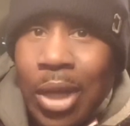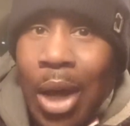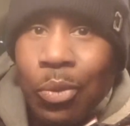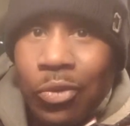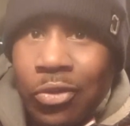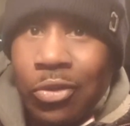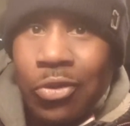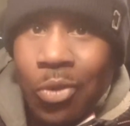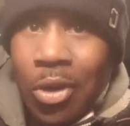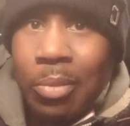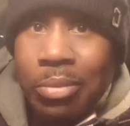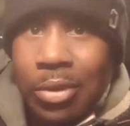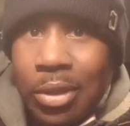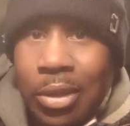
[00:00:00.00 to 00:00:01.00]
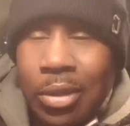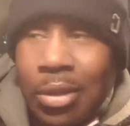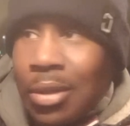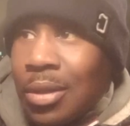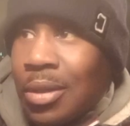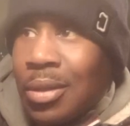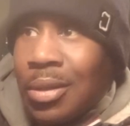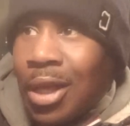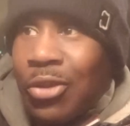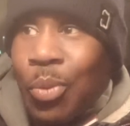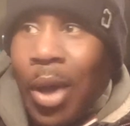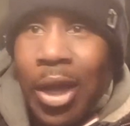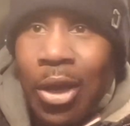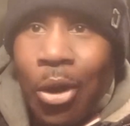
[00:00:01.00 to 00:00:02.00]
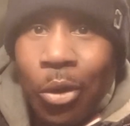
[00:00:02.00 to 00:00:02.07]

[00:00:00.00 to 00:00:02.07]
That was the script. That's why I got